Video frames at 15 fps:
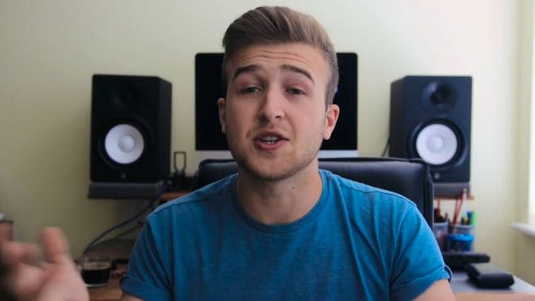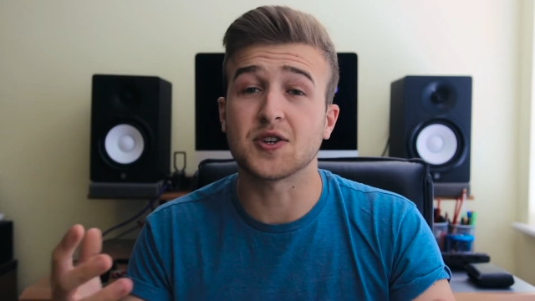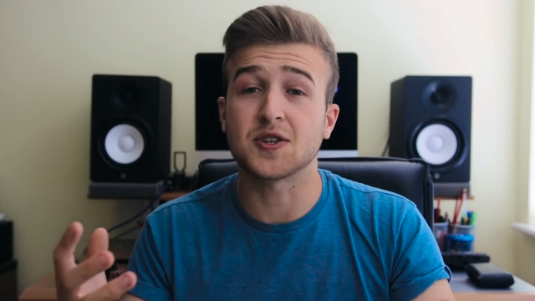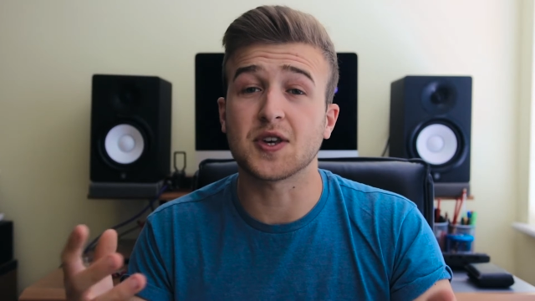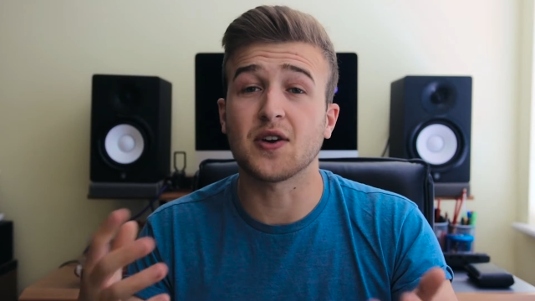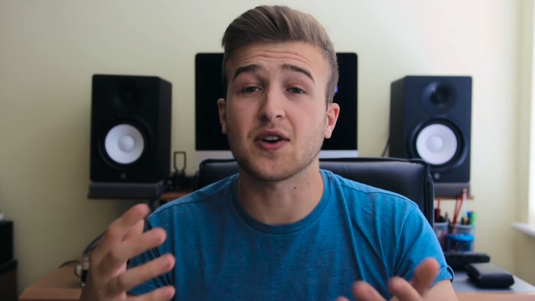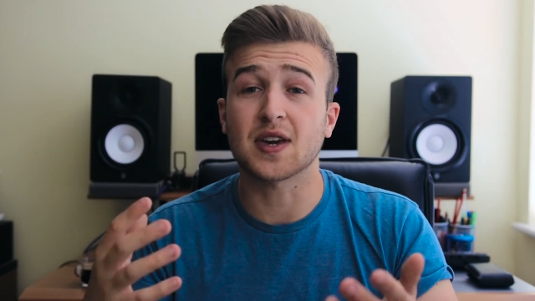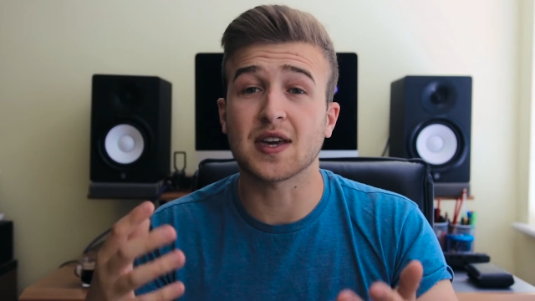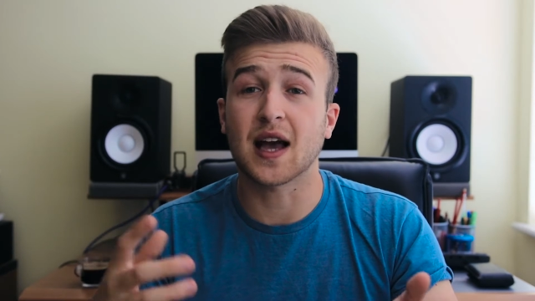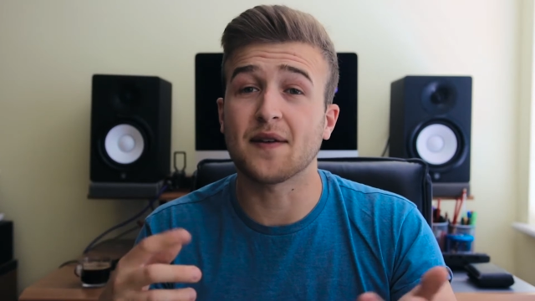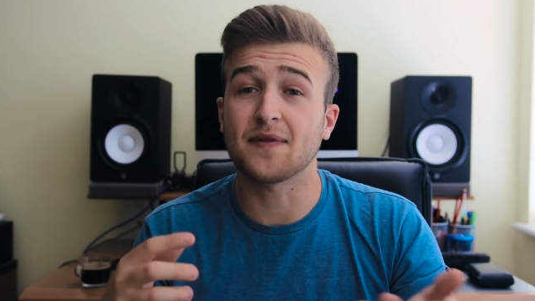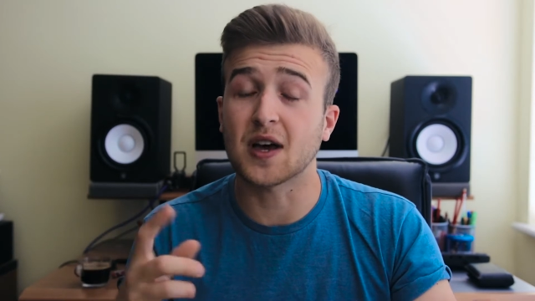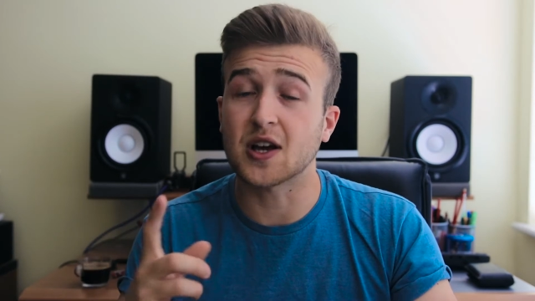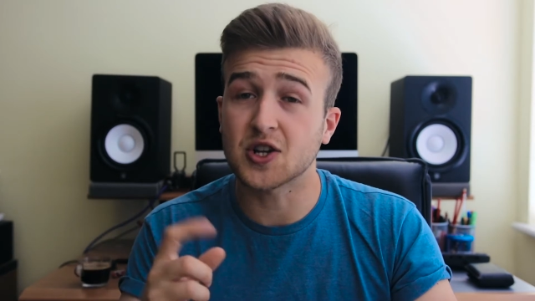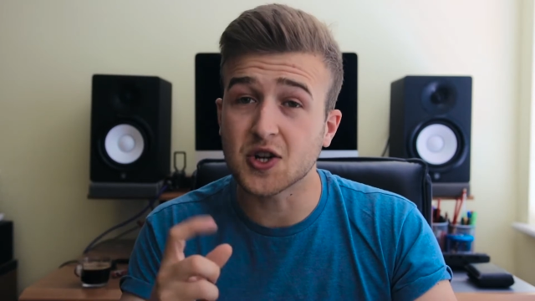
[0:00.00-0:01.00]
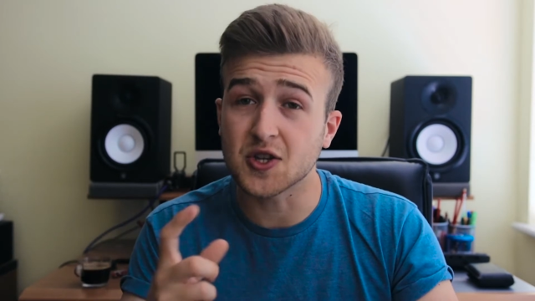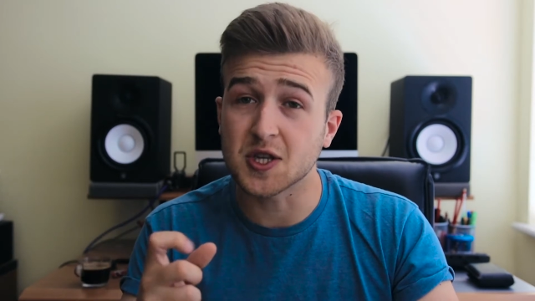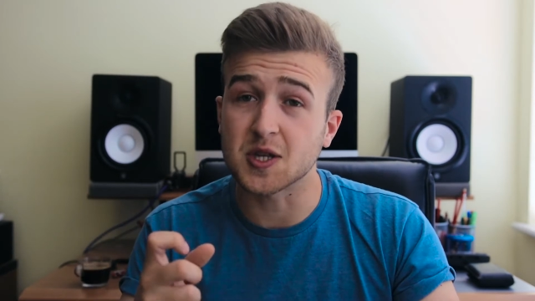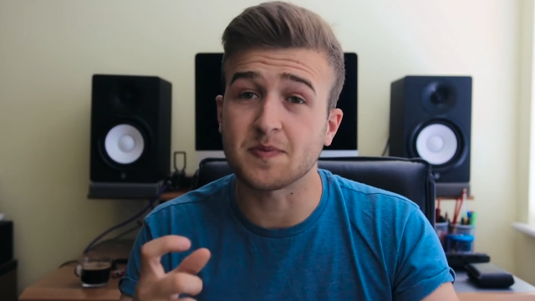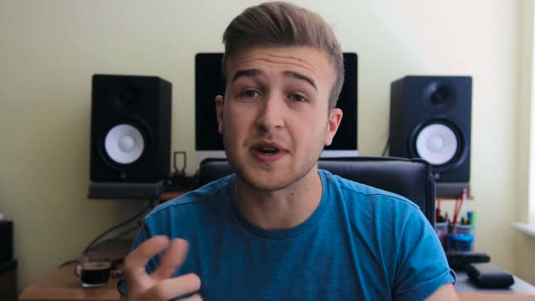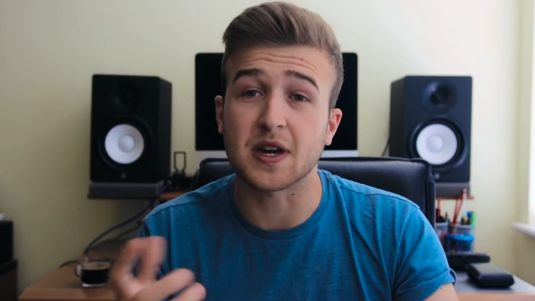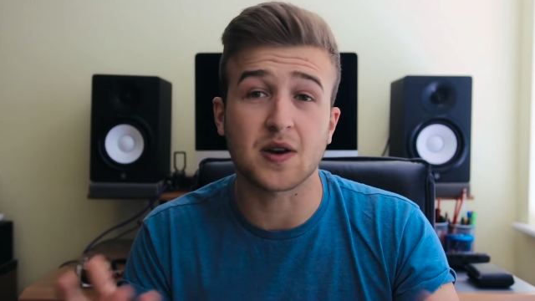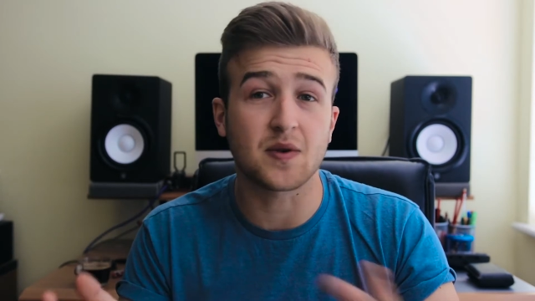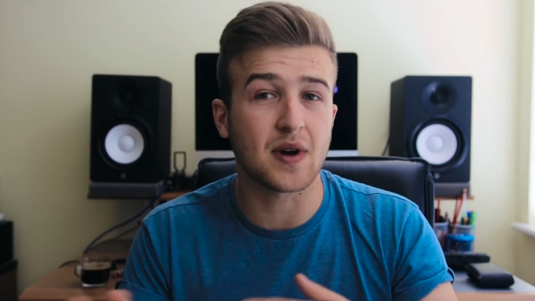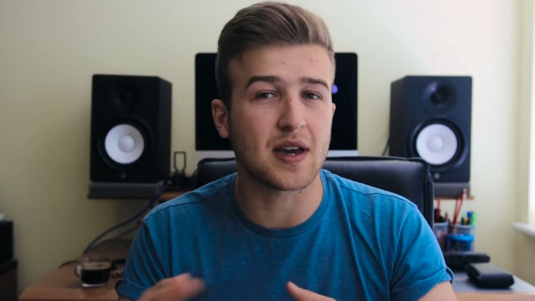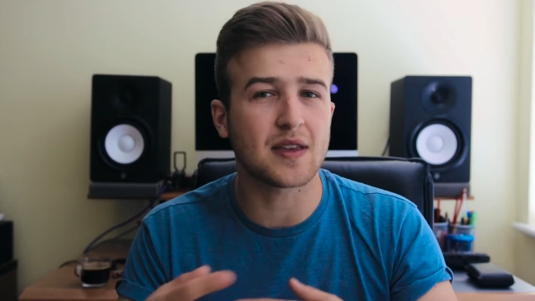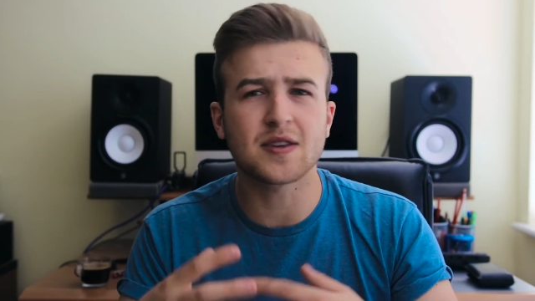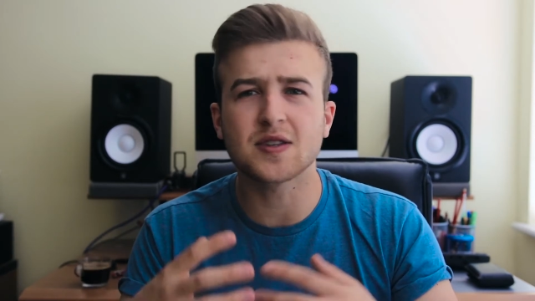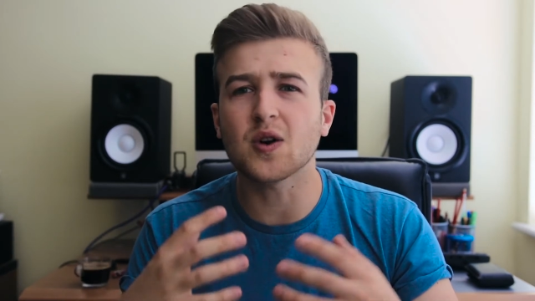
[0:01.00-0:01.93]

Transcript: just so you can have that shutter speed quick.